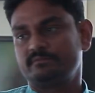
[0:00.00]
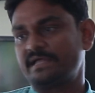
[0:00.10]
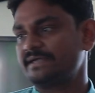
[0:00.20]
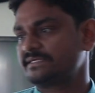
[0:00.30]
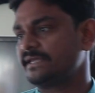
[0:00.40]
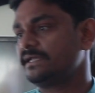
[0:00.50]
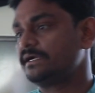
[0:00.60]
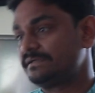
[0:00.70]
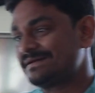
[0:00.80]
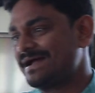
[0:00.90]
that can
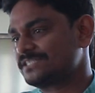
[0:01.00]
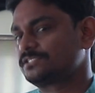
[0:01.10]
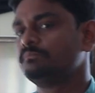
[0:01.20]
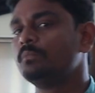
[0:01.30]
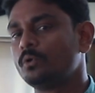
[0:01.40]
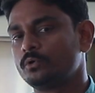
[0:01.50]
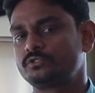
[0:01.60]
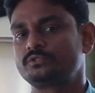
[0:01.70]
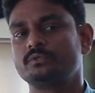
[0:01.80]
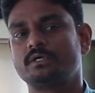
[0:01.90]
attract
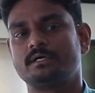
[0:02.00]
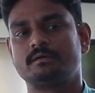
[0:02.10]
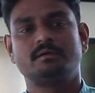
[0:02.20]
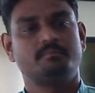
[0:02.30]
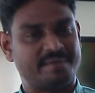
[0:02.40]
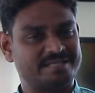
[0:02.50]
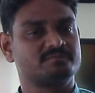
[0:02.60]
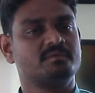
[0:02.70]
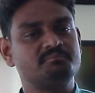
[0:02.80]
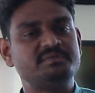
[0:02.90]
more to a
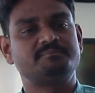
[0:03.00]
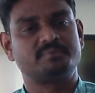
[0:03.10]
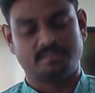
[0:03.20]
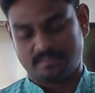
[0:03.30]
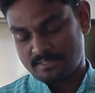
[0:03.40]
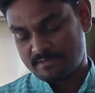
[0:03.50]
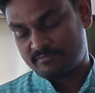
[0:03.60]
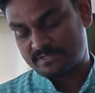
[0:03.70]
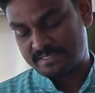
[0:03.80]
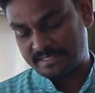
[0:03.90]
maximum people
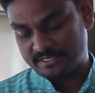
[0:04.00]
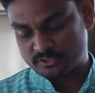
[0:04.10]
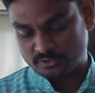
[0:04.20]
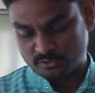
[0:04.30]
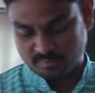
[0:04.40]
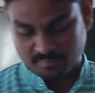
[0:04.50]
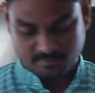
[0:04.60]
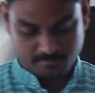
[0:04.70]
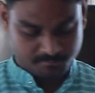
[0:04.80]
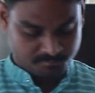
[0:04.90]
for the English newspaper.